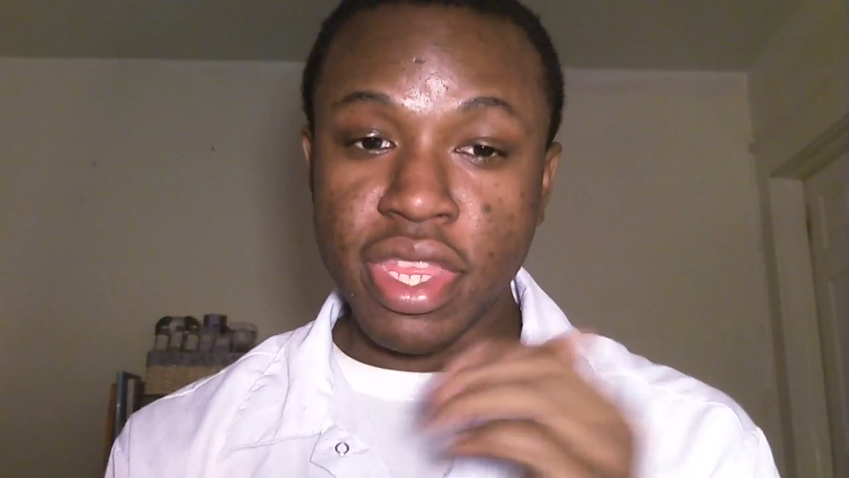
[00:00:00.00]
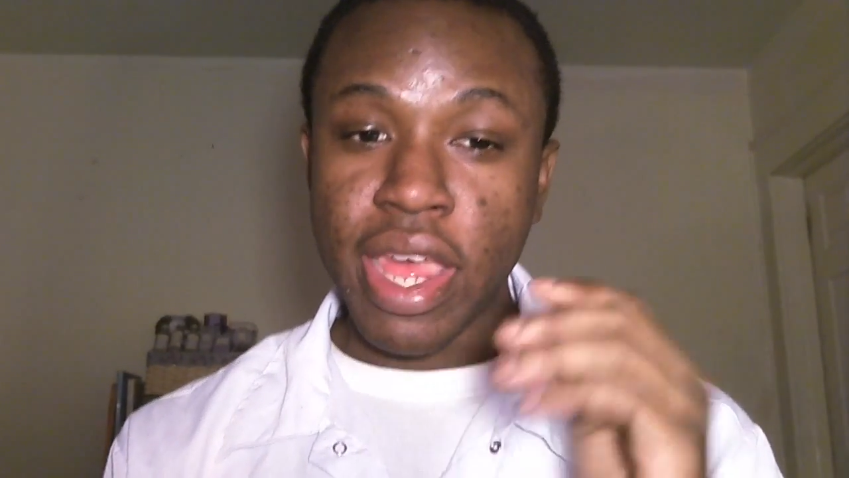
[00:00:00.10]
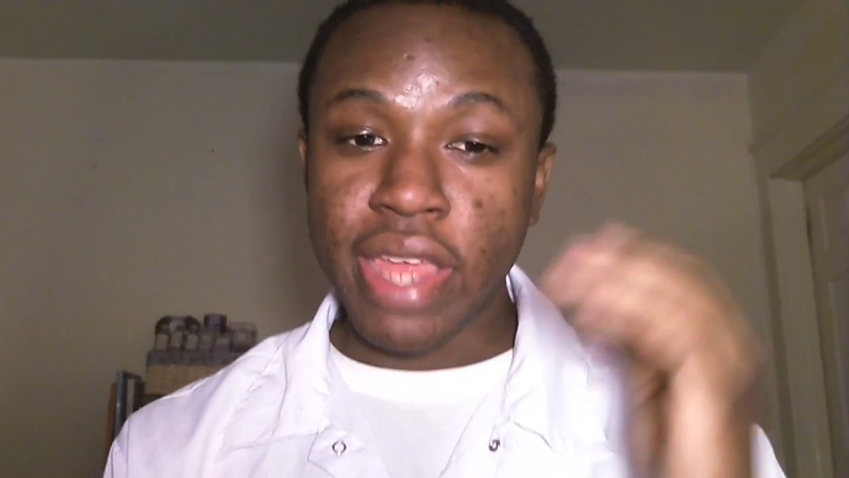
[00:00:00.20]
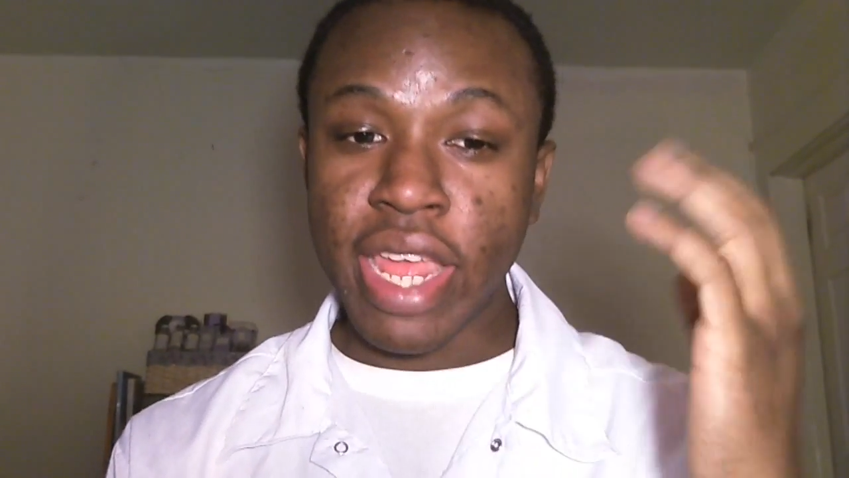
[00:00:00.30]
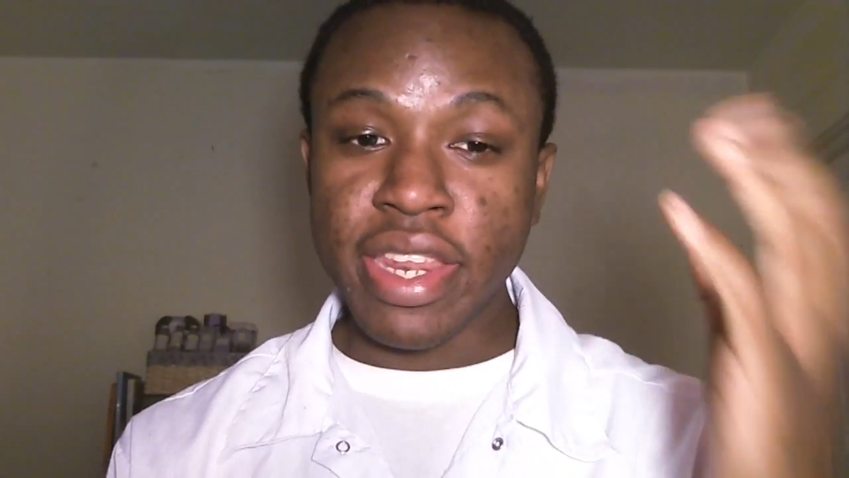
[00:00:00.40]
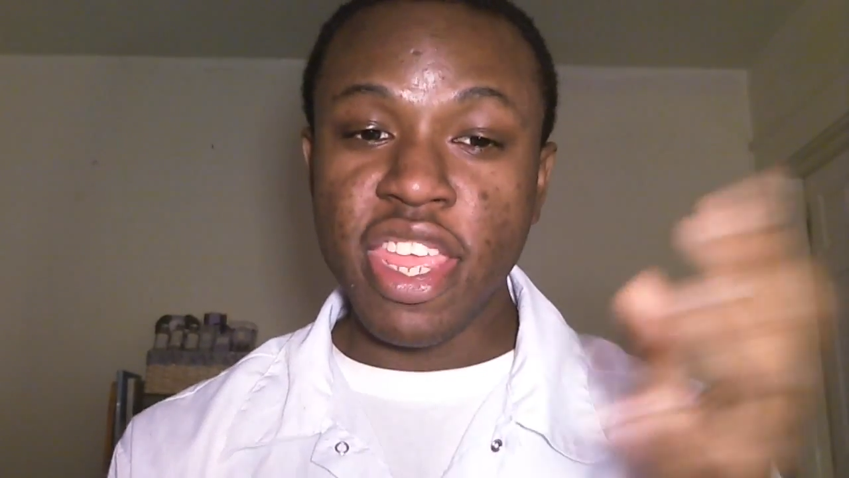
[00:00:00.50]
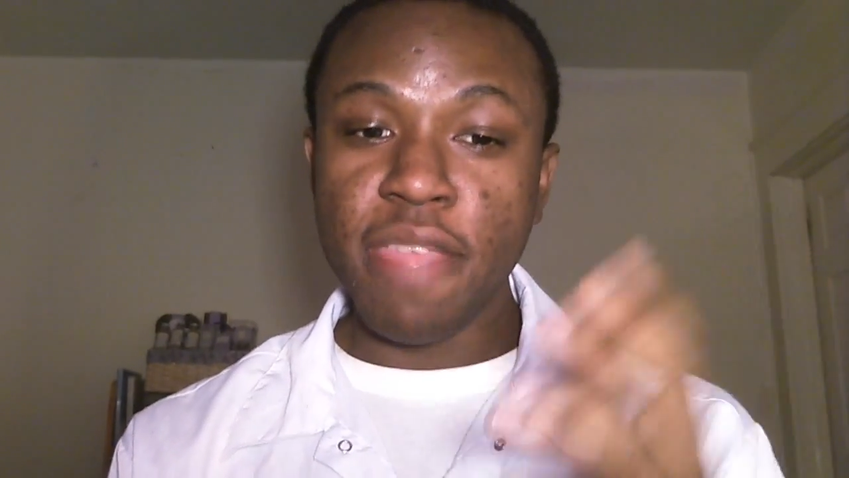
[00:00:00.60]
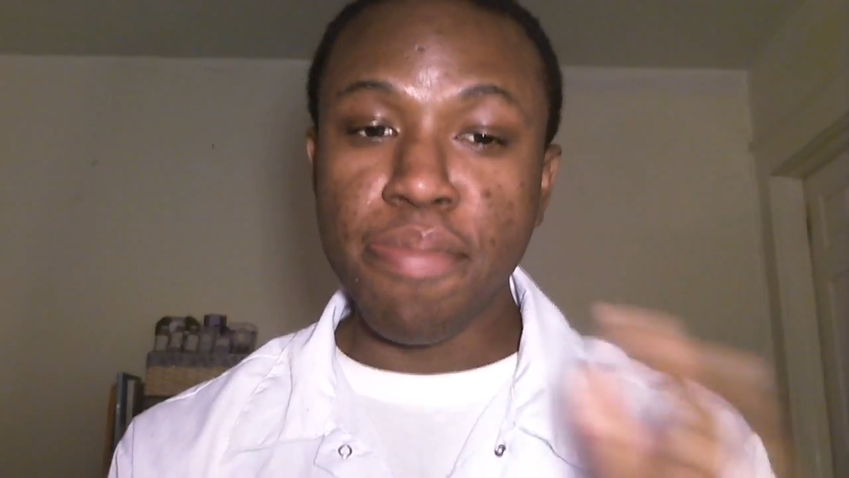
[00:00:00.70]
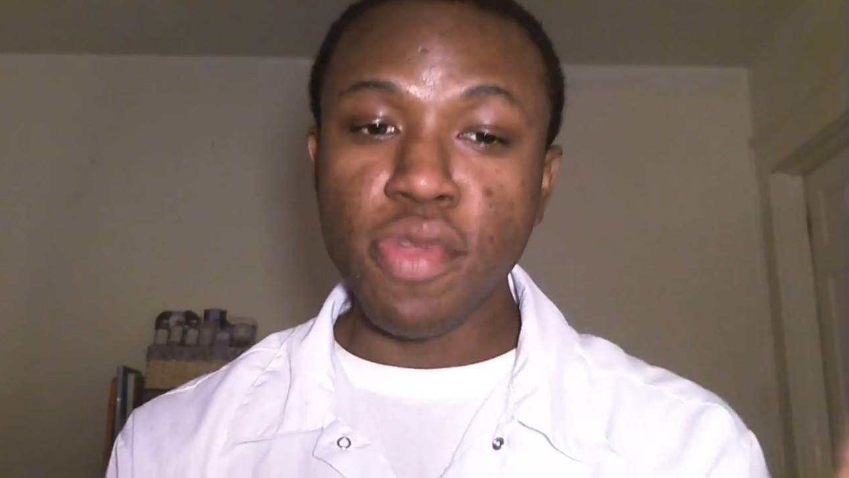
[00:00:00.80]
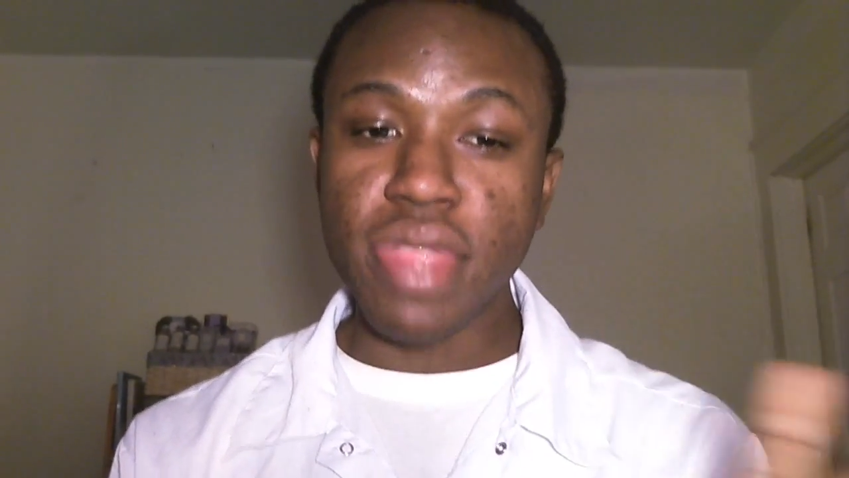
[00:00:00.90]
And I
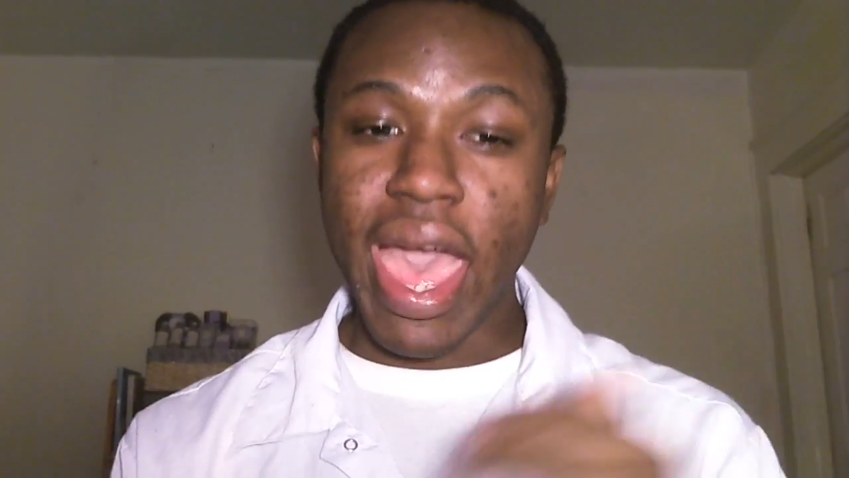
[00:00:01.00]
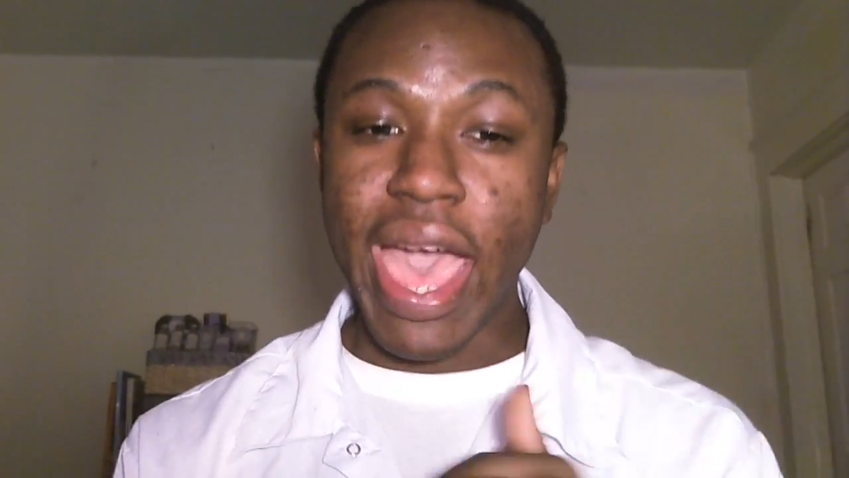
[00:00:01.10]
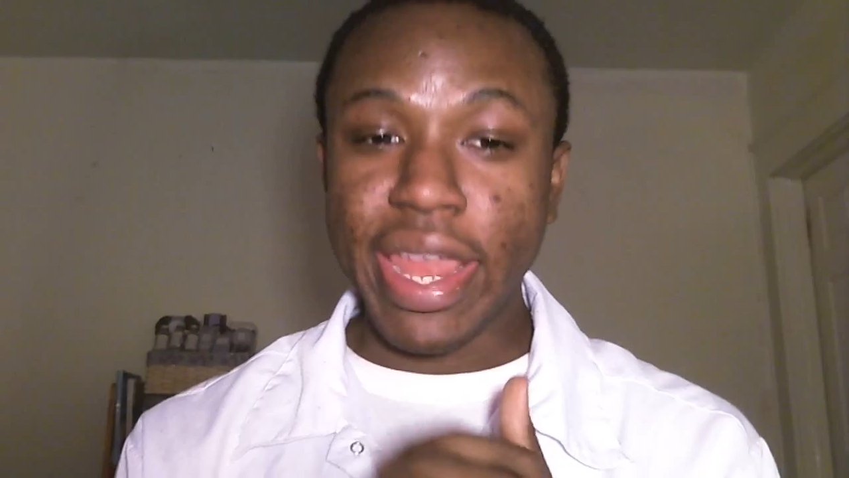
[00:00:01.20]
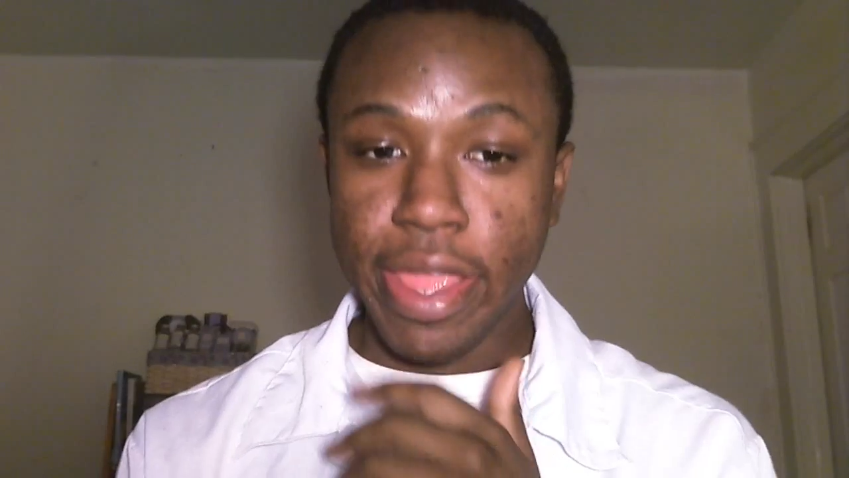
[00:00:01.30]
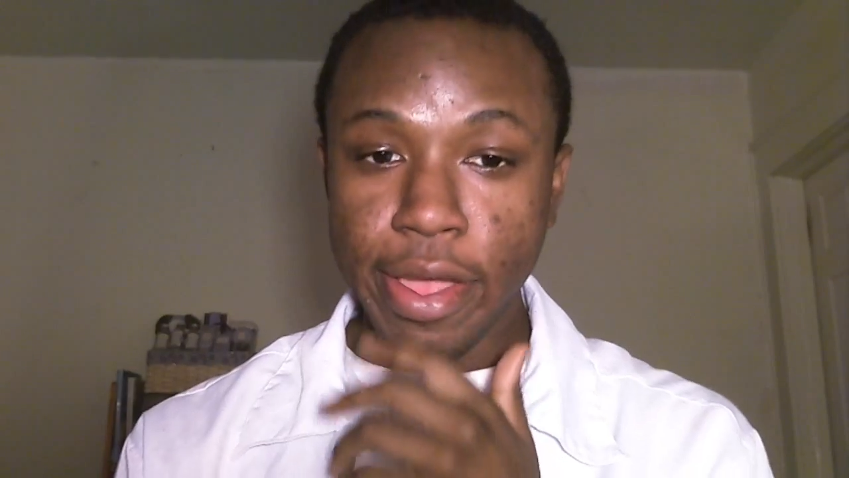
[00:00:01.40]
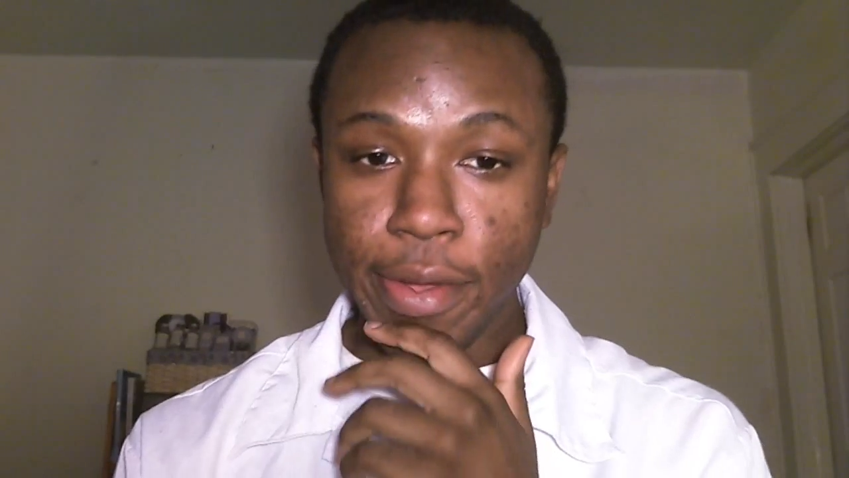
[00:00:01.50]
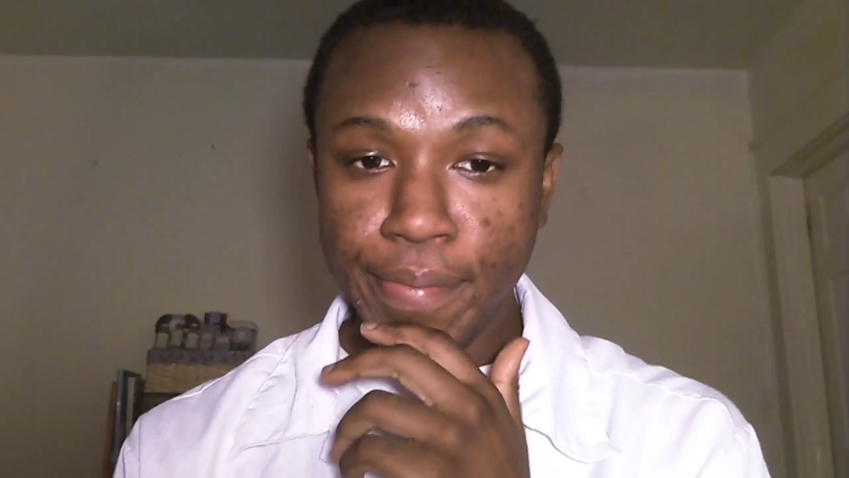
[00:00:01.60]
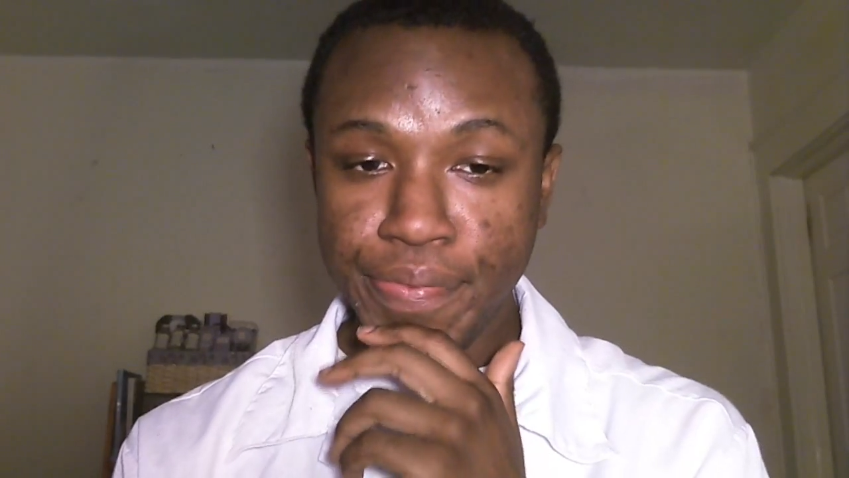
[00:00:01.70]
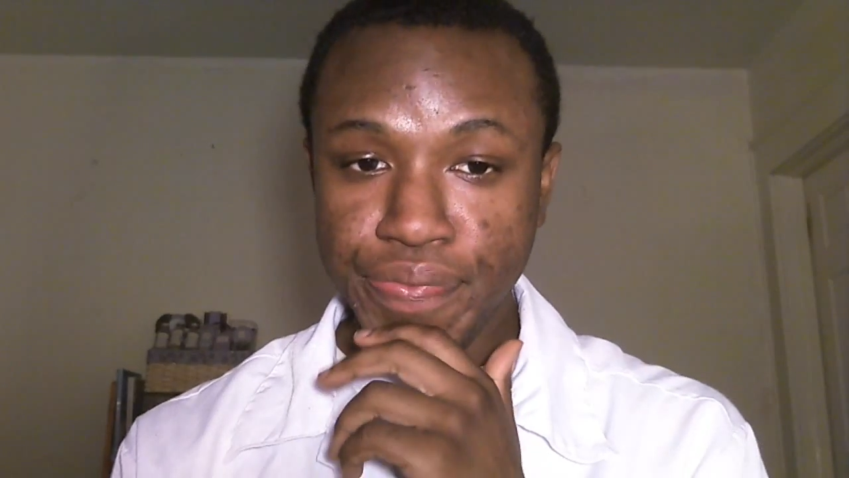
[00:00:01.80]
did mute the audio.